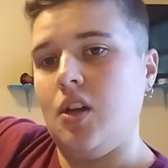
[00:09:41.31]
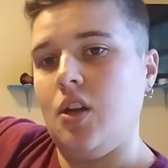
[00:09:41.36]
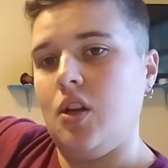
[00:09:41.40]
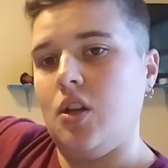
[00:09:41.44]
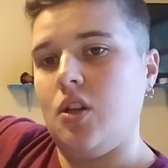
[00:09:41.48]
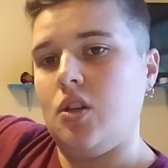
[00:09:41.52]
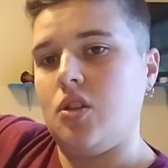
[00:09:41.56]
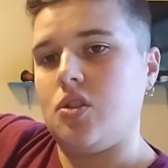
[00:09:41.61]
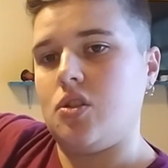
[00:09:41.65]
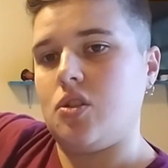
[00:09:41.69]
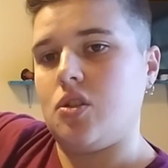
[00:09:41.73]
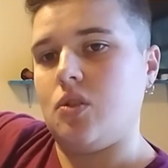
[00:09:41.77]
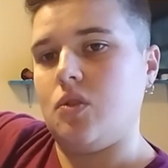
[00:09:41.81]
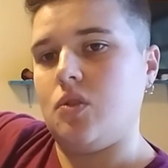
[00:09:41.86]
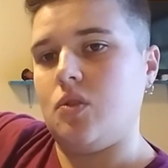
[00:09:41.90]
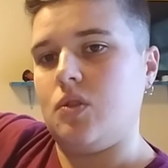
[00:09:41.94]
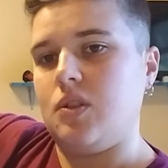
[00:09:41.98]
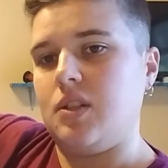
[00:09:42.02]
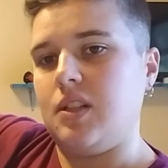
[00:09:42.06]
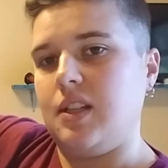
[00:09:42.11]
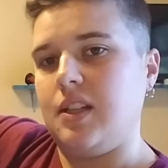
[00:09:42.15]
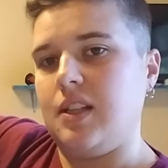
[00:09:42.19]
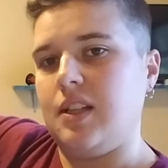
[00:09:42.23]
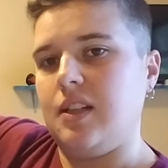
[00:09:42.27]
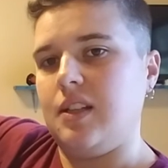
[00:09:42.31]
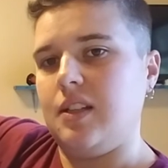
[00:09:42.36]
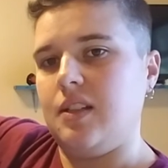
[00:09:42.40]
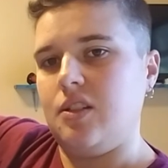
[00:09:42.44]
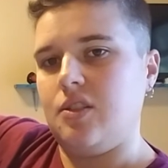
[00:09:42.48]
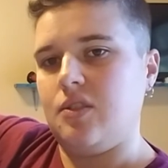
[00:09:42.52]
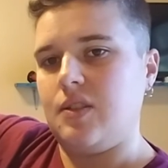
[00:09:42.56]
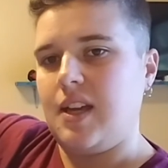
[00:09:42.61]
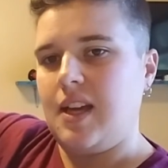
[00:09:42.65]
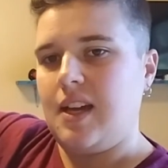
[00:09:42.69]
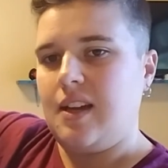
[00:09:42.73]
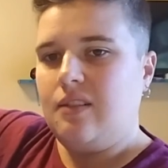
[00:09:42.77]
So you
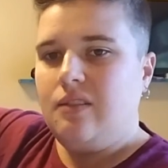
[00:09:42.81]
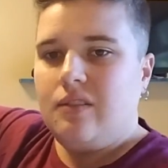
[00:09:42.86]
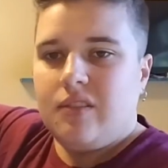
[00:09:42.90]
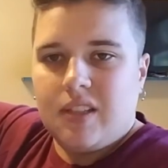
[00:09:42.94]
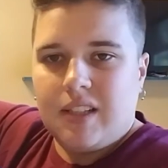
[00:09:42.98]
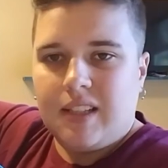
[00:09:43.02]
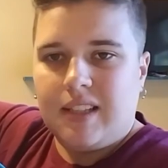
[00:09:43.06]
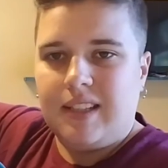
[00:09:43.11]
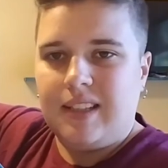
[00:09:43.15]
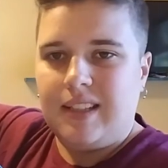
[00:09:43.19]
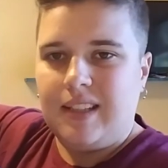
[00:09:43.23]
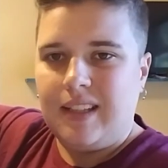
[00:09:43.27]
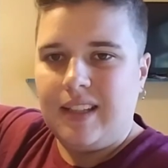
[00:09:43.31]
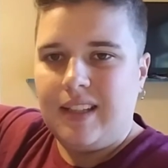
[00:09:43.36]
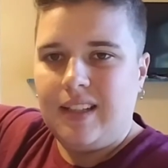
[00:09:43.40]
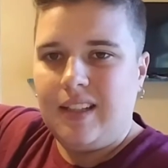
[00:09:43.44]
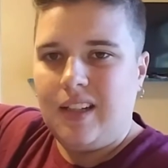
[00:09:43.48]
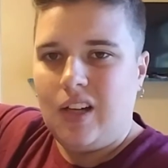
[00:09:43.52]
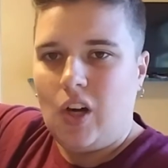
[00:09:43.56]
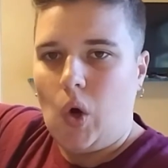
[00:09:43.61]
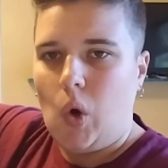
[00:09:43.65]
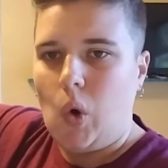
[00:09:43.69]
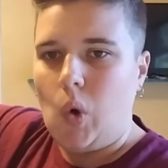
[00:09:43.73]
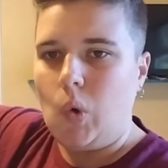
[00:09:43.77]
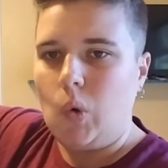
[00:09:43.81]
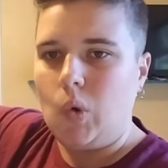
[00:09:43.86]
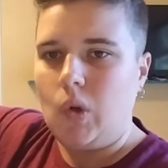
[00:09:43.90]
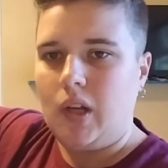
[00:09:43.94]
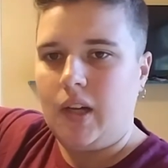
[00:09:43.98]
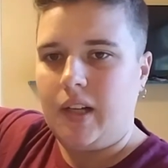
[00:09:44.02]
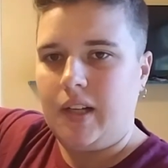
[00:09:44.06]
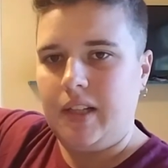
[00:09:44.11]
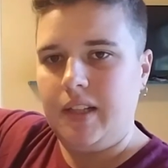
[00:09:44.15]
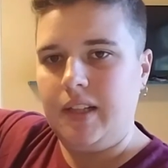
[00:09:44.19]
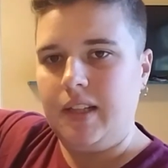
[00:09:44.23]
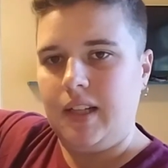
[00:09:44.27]
can't really get a whole
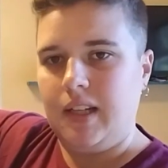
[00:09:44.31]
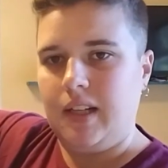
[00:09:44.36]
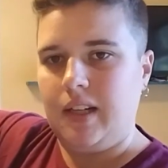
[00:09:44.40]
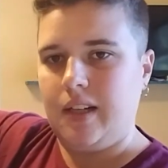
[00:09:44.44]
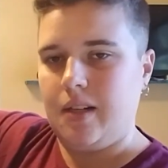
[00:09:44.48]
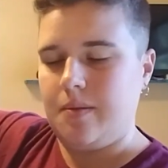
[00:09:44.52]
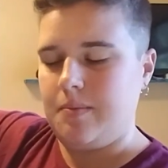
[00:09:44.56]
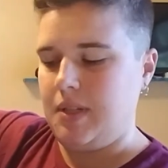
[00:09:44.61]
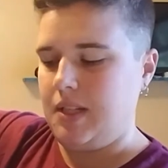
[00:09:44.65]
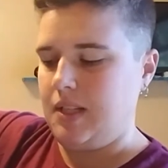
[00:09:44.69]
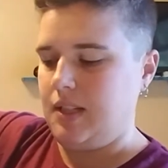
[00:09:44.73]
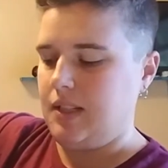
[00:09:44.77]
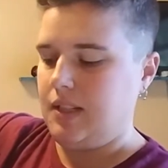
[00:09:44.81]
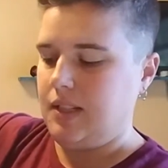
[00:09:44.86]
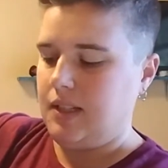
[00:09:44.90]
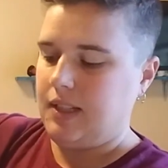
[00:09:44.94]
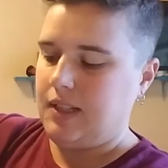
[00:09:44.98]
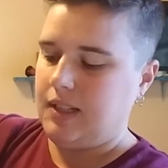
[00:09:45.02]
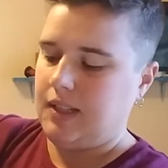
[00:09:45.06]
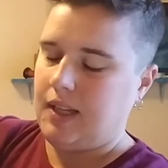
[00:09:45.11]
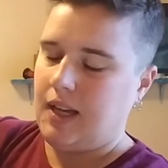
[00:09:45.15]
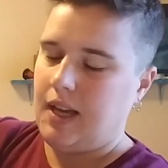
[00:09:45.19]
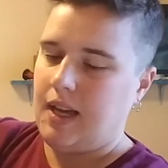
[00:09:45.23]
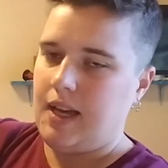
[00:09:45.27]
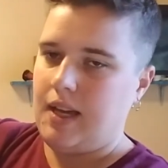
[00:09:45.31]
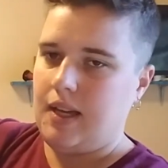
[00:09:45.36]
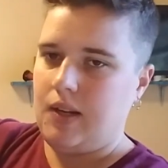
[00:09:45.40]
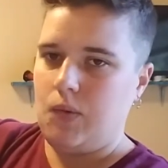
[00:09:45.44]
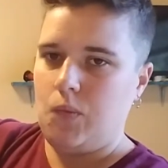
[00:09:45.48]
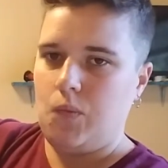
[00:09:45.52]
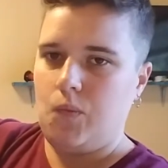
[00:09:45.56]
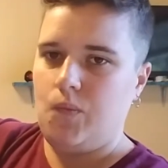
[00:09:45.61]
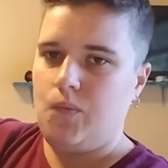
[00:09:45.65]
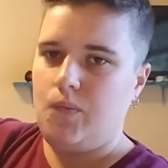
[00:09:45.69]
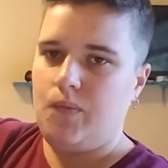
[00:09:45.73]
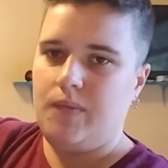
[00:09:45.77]
lot in there. I mean, like I had,
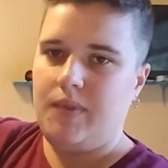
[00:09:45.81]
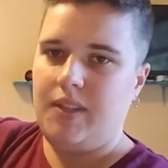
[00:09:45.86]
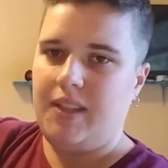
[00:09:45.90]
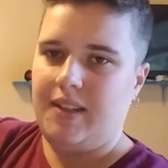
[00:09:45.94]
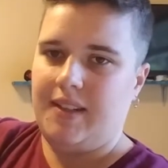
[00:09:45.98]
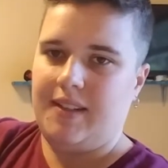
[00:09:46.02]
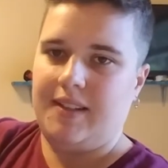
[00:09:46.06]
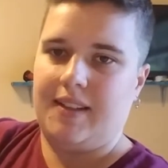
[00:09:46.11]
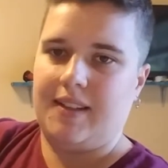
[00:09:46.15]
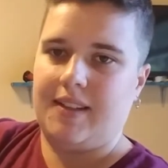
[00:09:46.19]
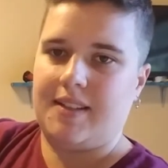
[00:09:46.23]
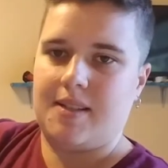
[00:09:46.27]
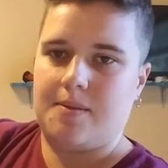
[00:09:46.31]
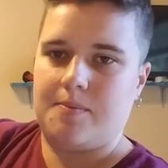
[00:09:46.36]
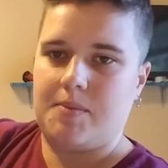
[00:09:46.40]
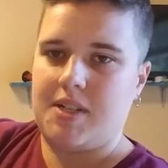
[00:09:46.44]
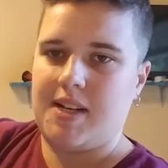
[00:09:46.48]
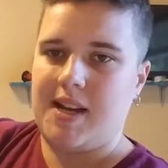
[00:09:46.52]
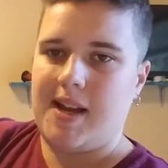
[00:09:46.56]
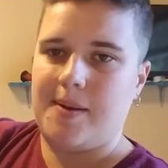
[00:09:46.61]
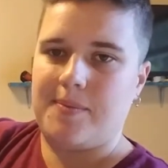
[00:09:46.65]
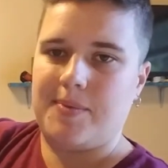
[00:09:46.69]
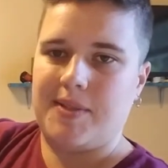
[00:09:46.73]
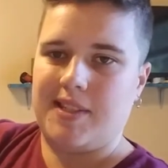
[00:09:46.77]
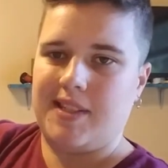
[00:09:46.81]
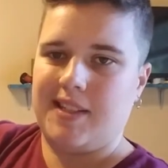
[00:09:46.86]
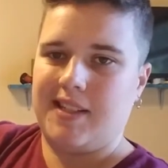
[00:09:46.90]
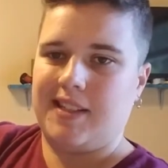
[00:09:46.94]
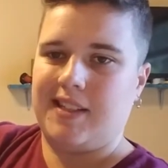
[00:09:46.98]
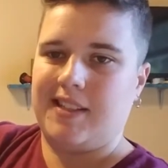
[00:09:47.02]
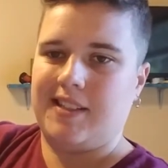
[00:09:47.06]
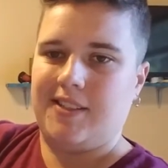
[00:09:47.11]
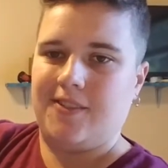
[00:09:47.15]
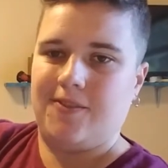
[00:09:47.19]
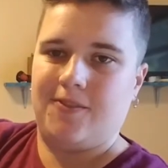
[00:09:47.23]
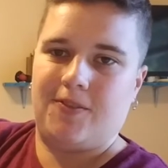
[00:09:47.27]
like some chapstick
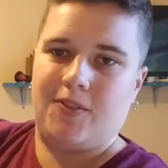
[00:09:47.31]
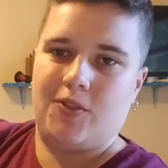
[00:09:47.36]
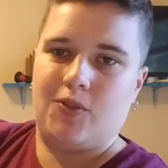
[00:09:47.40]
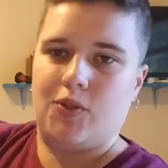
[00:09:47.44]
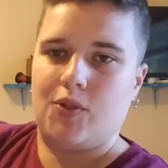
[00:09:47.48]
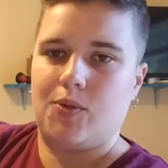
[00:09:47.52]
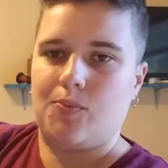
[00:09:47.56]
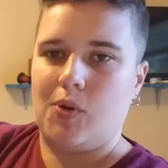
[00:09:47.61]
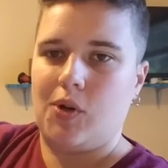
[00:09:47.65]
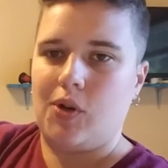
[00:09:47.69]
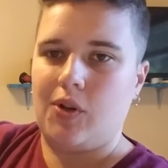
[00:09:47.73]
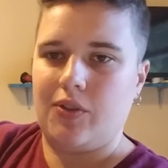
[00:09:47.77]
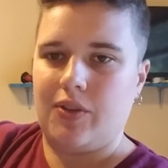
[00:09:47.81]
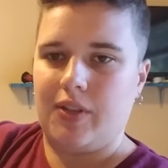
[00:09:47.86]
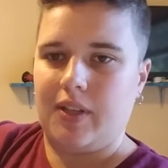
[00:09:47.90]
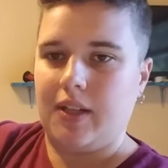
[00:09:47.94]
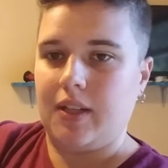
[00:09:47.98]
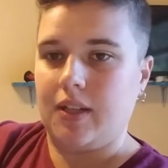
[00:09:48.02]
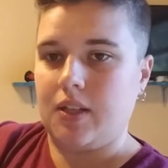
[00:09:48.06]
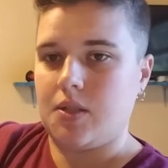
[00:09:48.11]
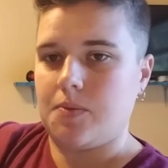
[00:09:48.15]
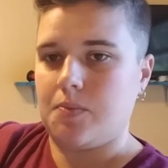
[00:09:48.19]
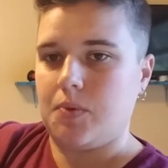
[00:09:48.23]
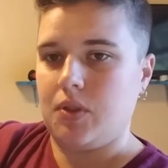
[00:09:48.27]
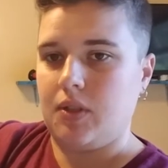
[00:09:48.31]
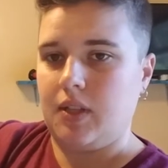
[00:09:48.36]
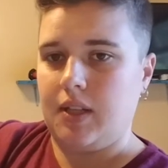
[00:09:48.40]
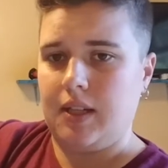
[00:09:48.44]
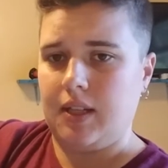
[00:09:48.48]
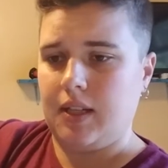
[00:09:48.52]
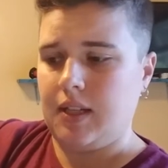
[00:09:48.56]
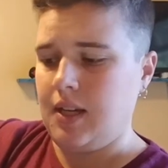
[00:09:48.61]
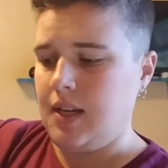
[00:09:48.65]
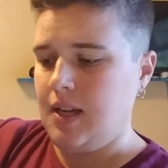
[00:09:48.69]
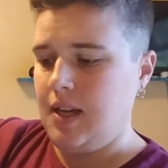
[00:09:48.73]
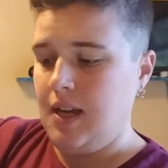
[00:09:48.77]
and a few small things, but
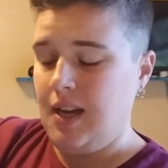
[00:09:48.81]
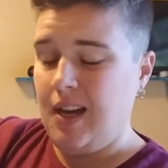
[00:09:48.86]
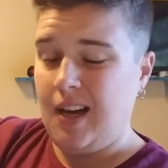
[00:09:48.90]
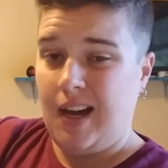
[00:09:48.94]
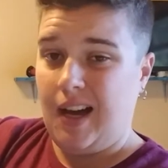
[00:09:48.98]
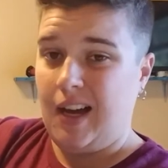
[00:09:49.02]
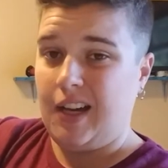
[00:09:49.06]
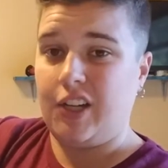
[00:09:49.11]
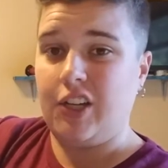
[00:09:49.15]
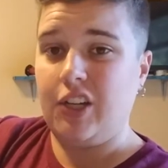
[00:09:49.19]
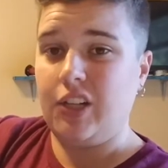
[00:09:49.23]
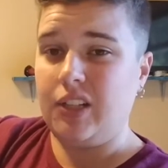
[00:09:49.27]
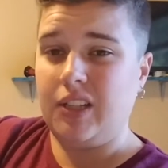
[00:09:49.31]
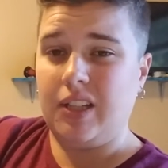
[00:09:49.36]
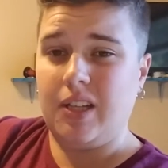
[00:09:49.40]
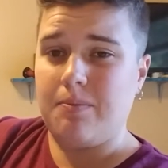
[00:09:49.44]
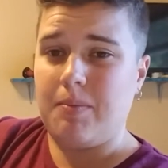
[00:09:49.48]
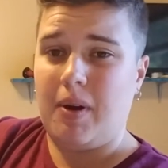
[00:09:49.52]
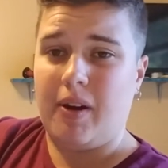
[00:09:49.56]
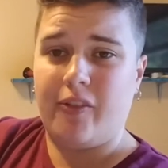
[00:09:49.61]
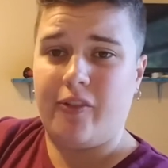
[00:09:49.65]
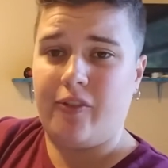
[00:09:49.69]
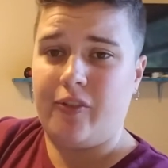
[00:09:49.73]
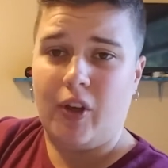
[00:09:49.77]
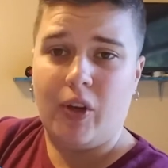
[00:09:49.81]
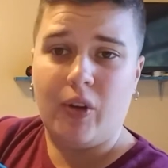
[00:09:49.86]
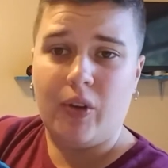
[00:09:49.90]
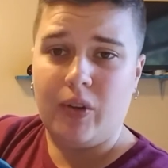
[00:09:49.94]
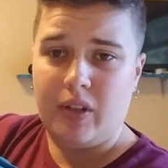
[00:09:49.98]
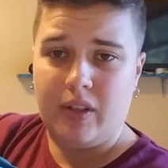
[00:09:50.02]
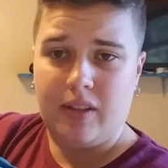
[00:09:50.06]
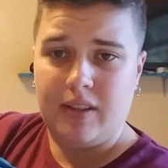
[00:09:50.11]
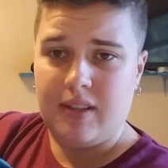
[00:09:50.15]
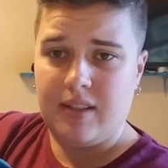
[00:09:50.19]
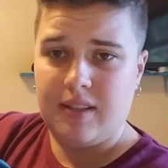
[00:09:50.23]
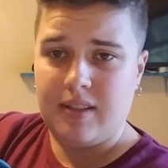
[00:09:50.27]
like I couldn't get my phone
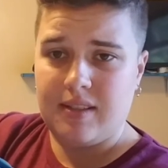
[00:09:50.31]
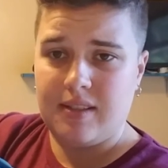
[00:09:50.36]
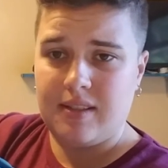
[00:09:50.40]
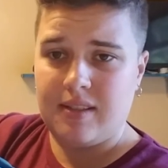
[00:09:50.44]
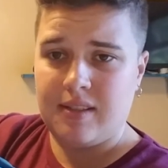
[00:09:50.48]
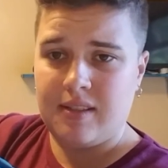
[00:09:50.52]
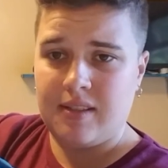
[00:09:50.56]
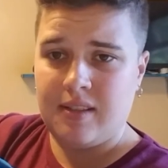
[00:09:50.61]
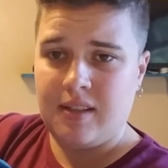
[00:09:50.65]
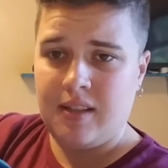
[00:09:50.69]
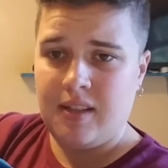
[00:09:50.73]
in this,